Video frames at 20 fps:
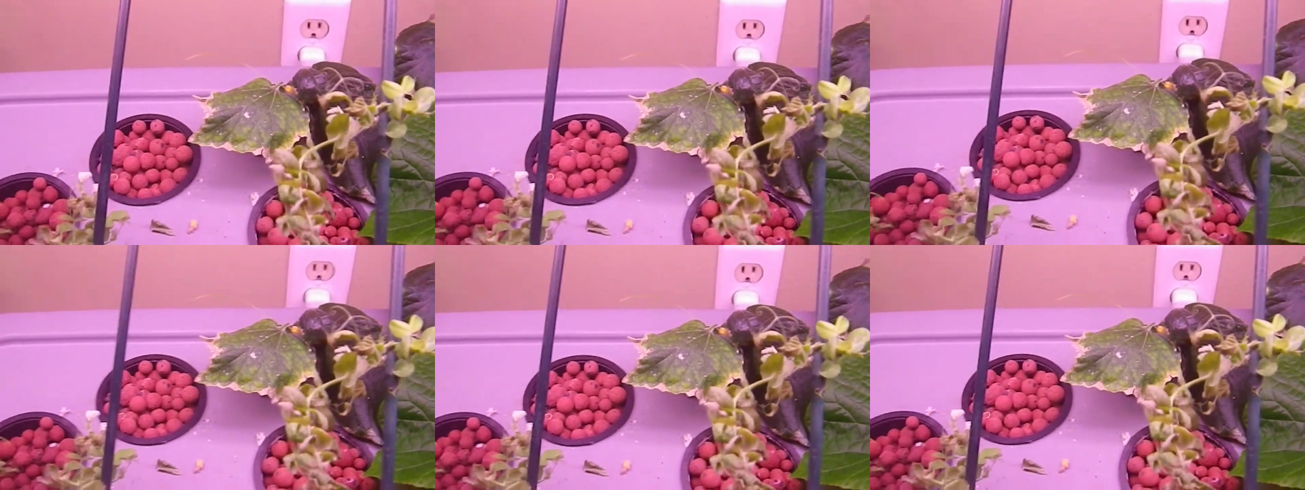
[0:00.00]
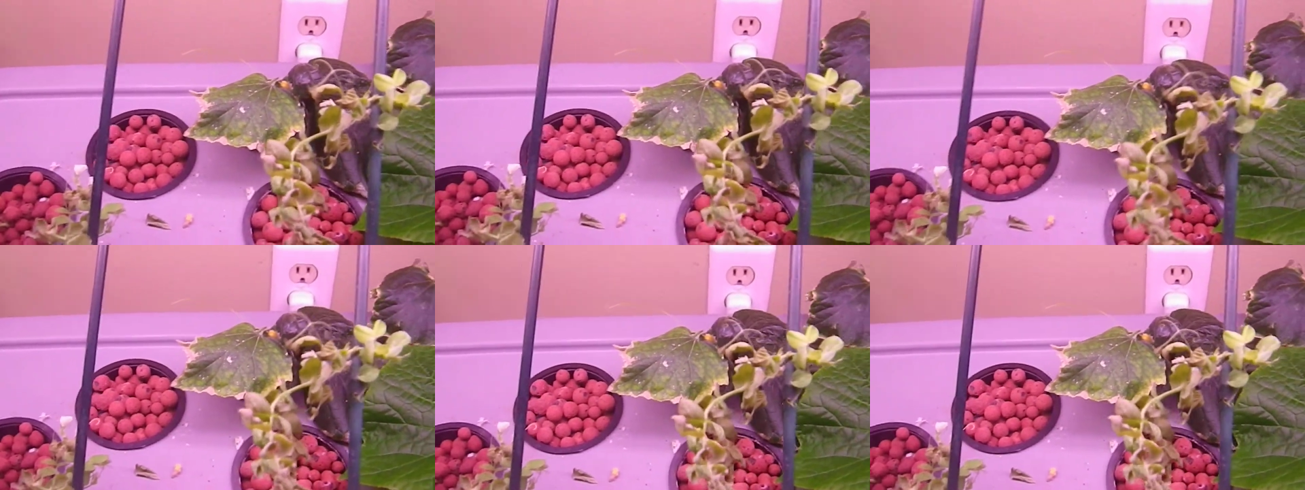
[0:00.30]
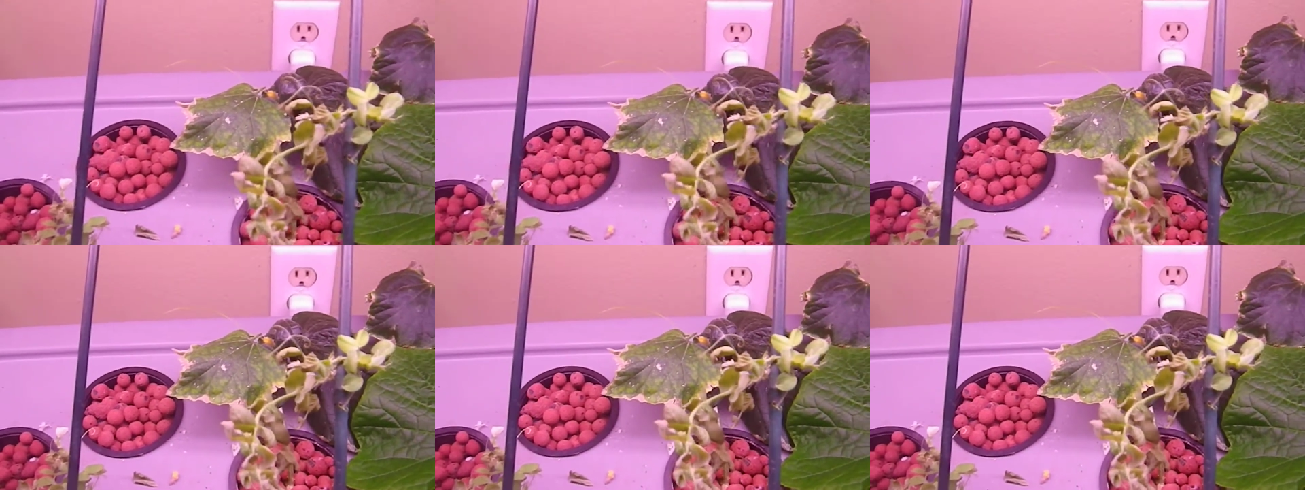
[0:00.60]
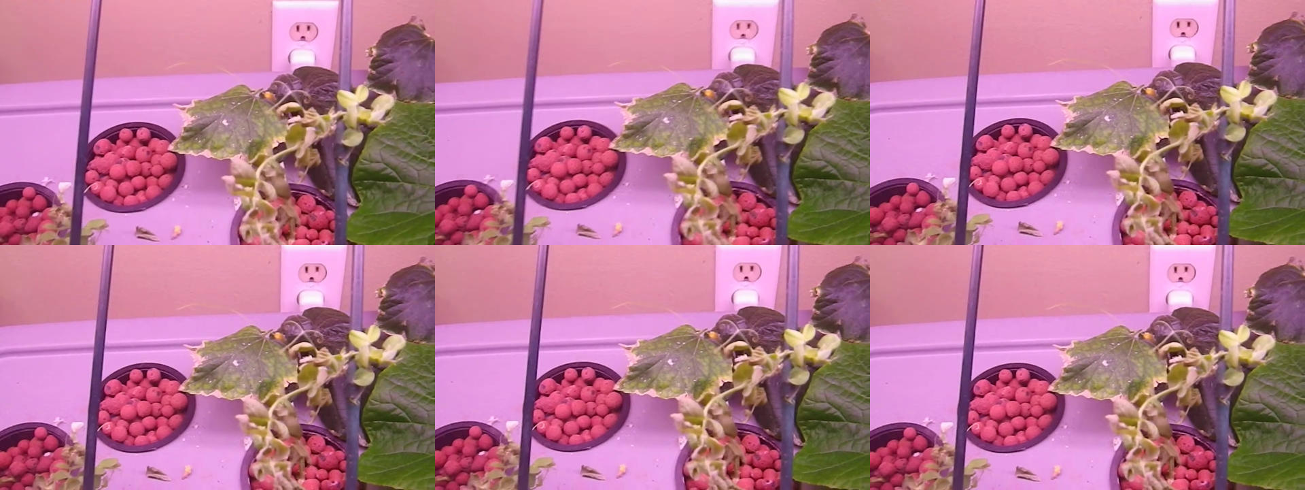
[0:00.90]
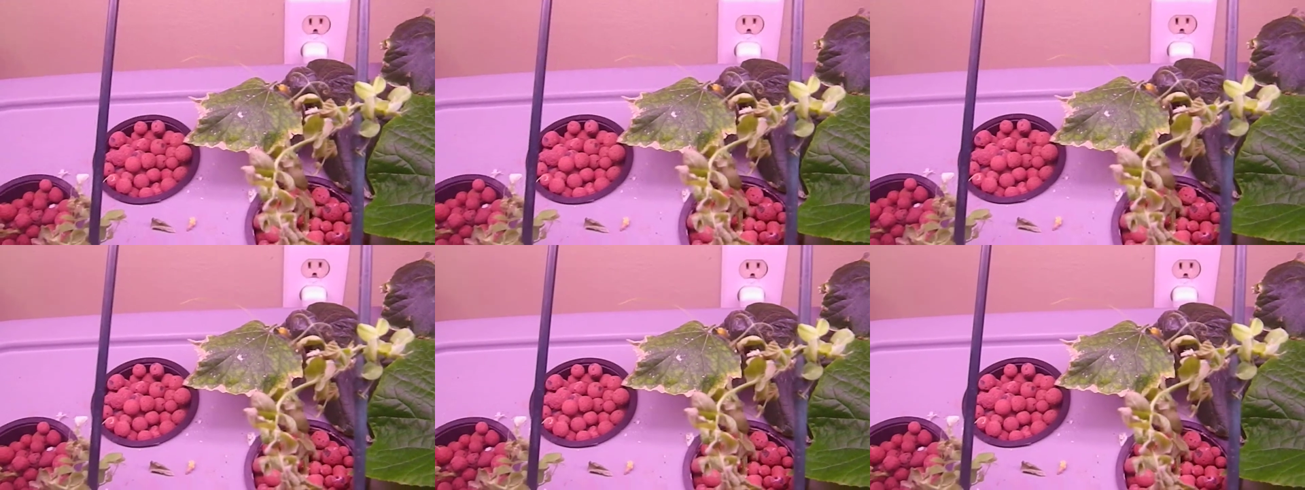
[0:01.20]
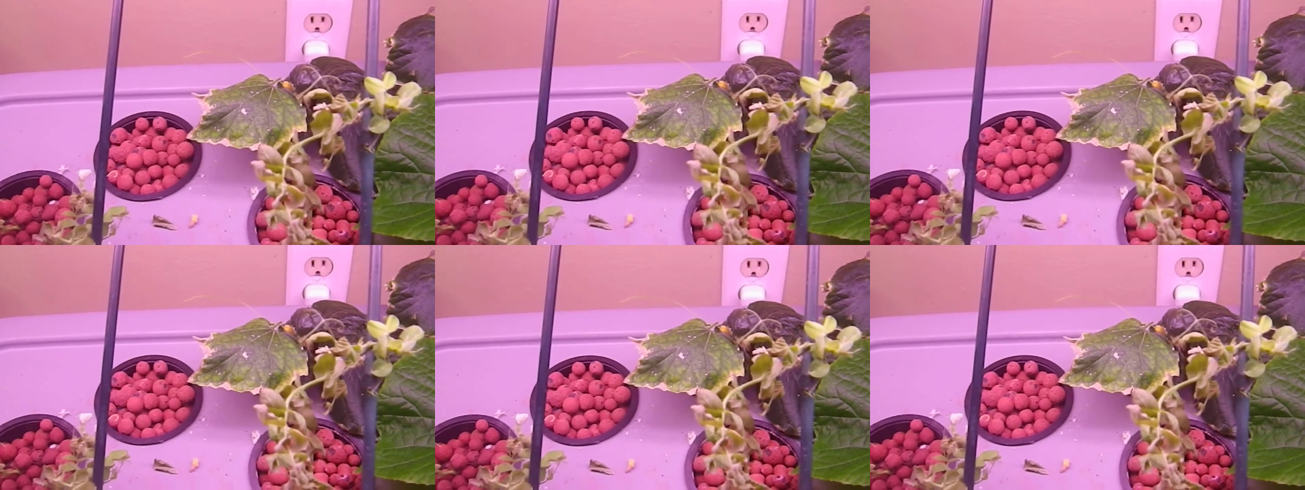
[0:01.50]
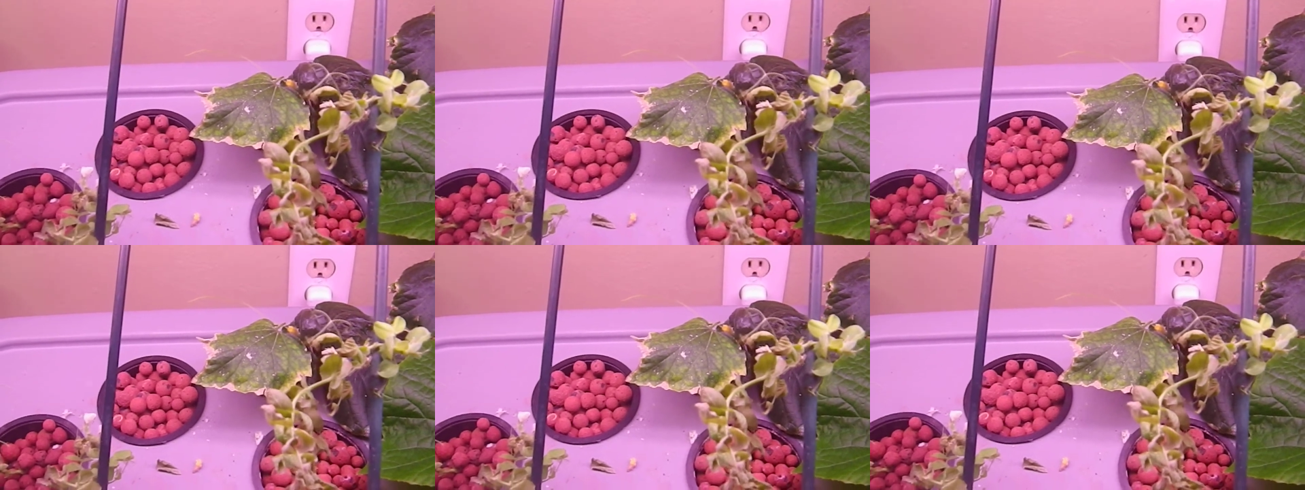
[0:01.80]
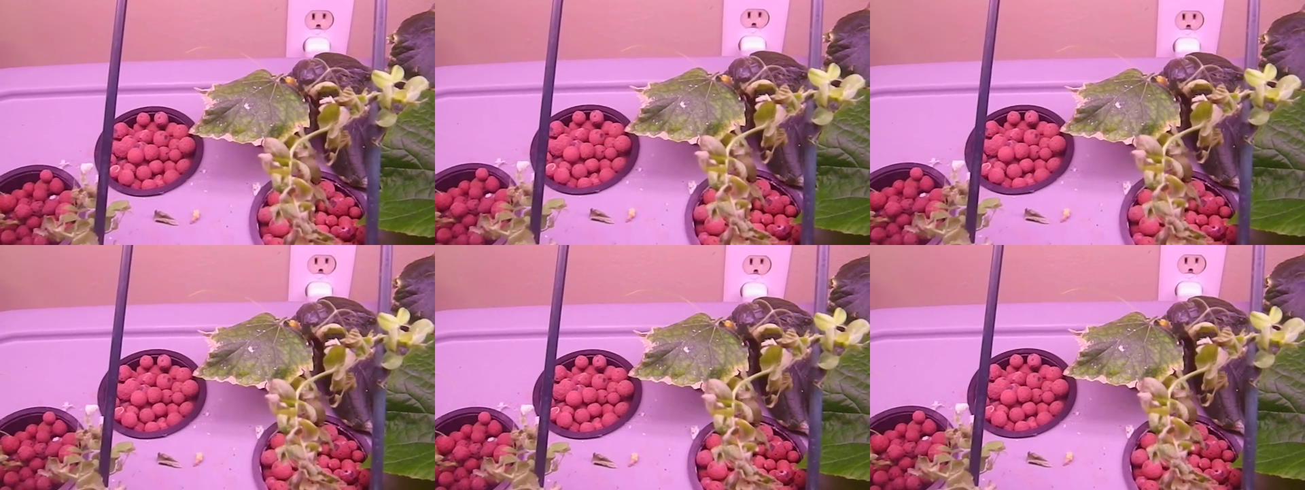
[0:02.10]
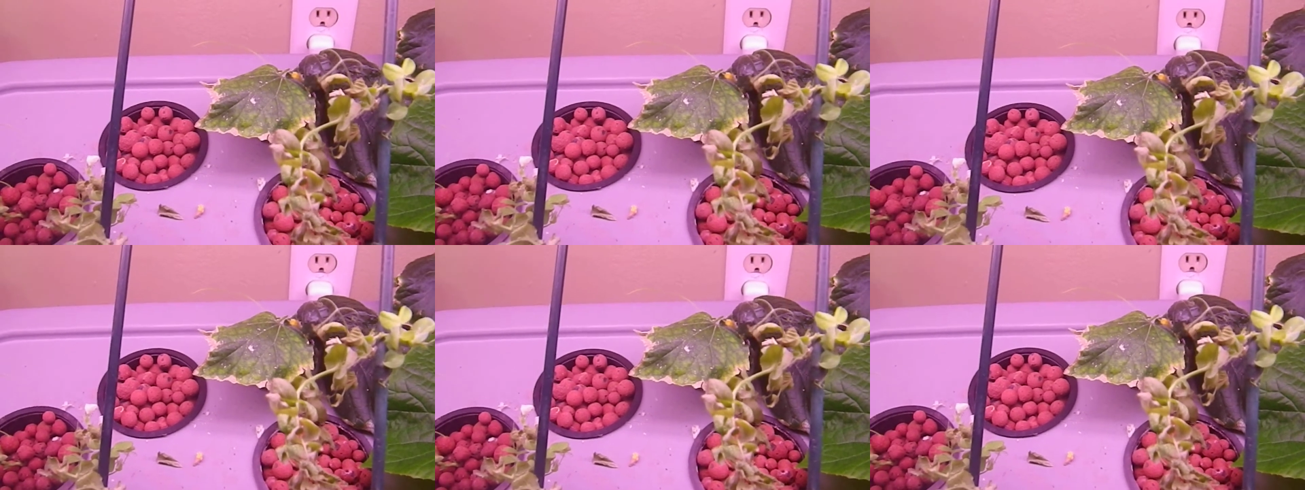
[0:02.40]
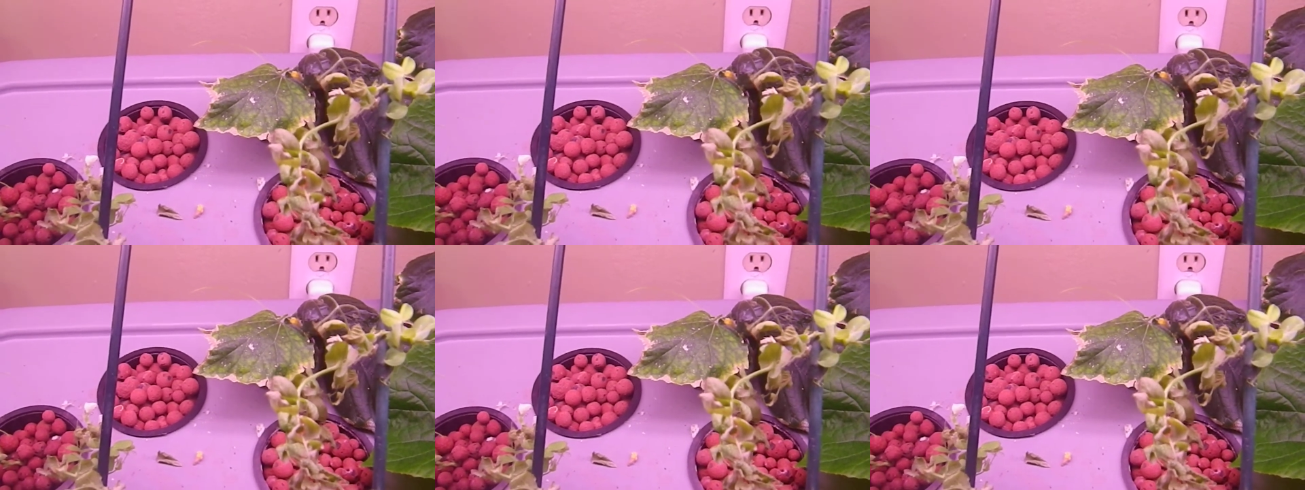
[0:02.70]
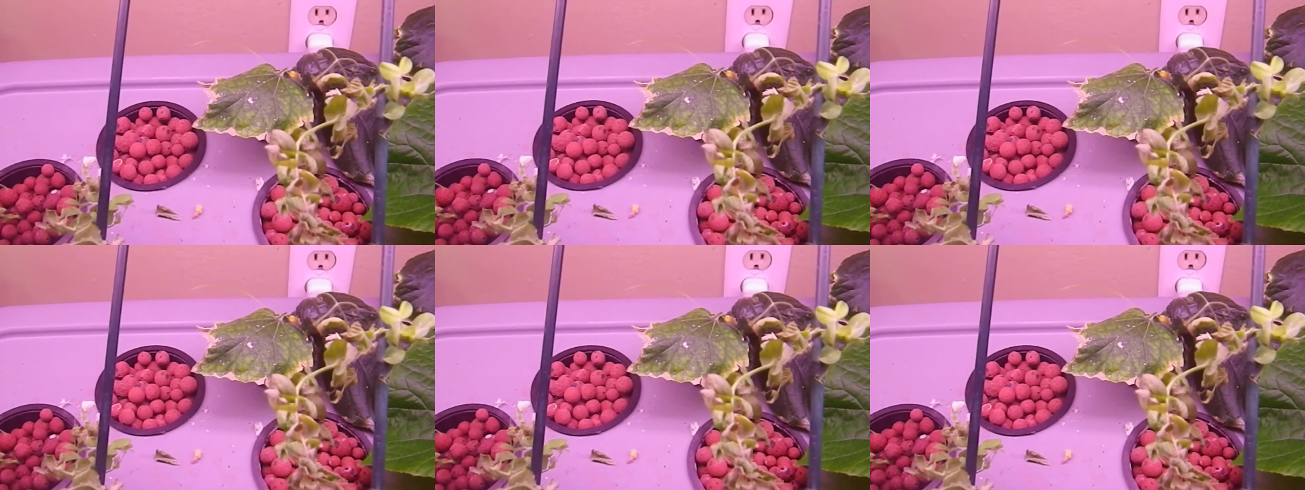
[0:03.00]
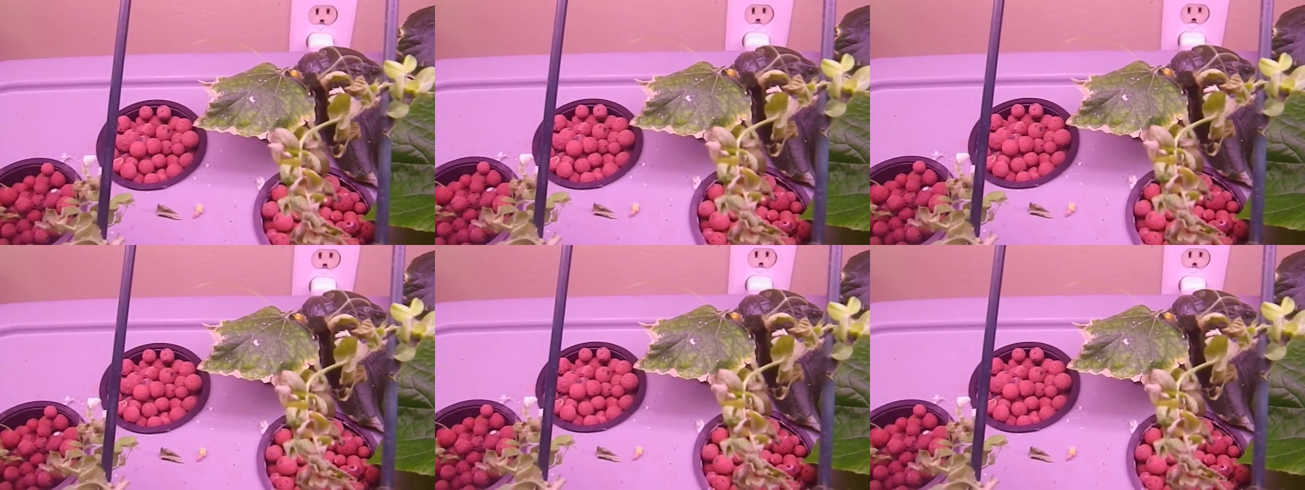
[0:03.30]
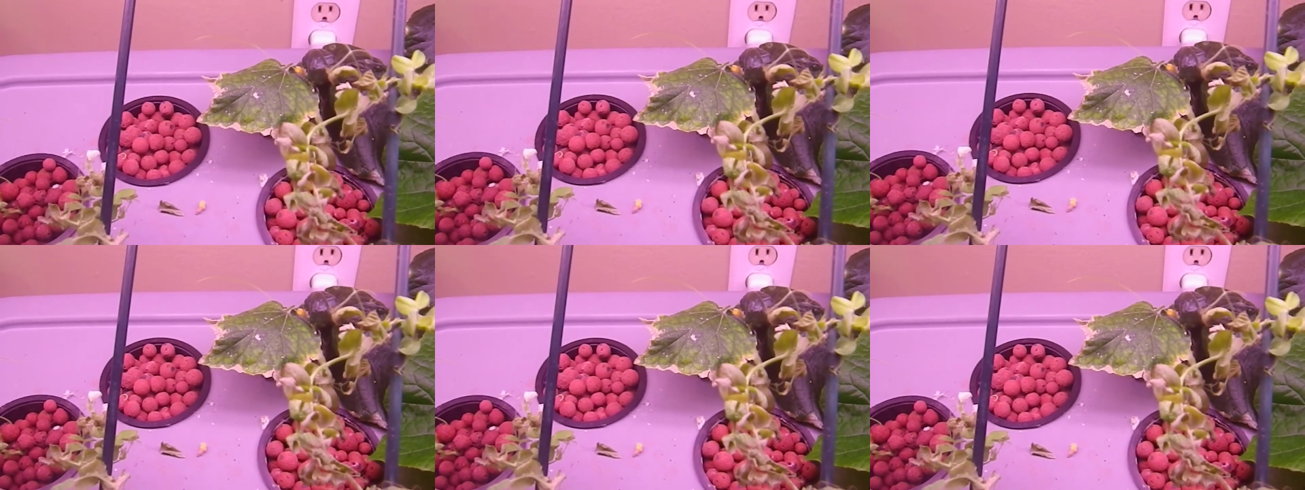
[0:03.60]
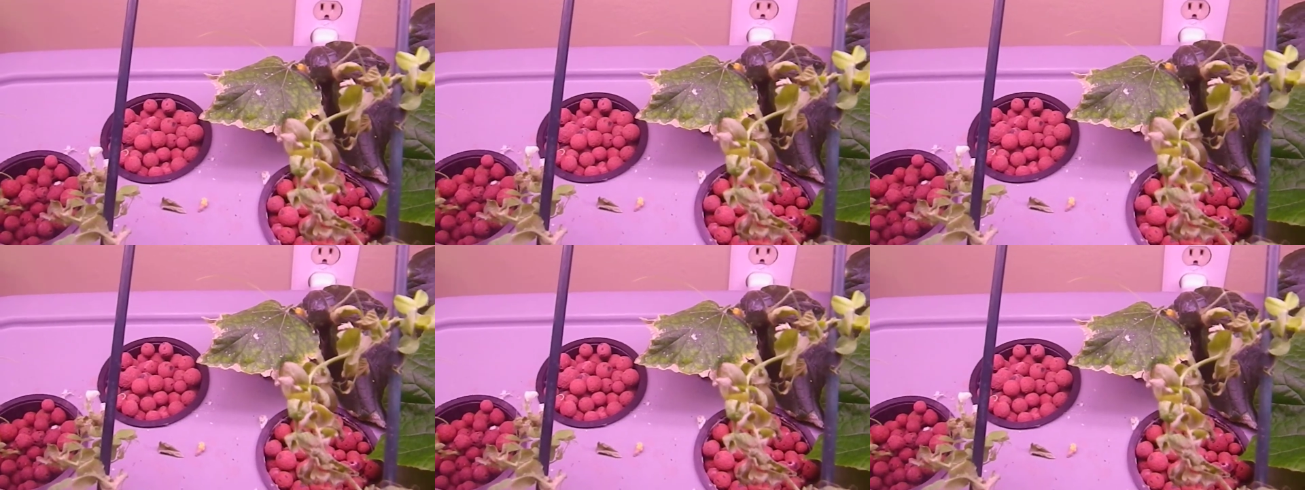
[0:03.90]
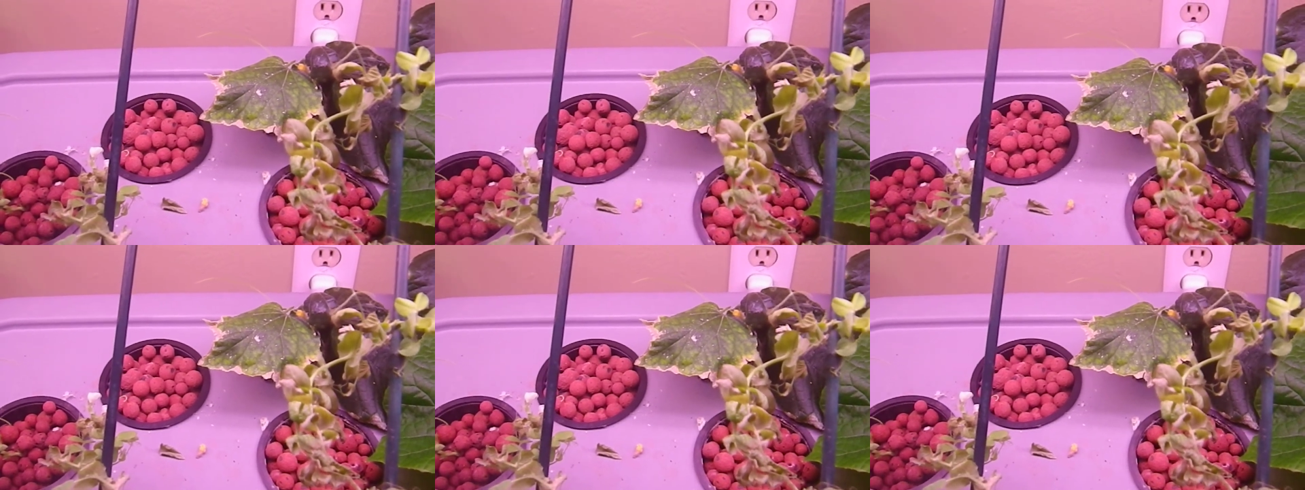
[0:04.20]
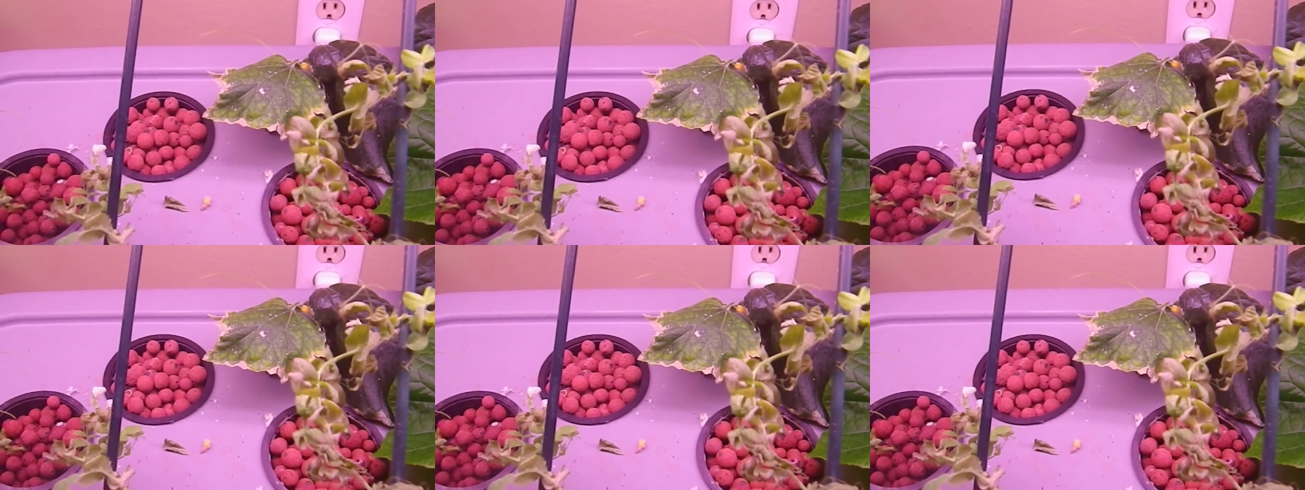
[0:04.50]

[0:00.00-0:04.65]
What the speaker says: [unreadable: no face in view]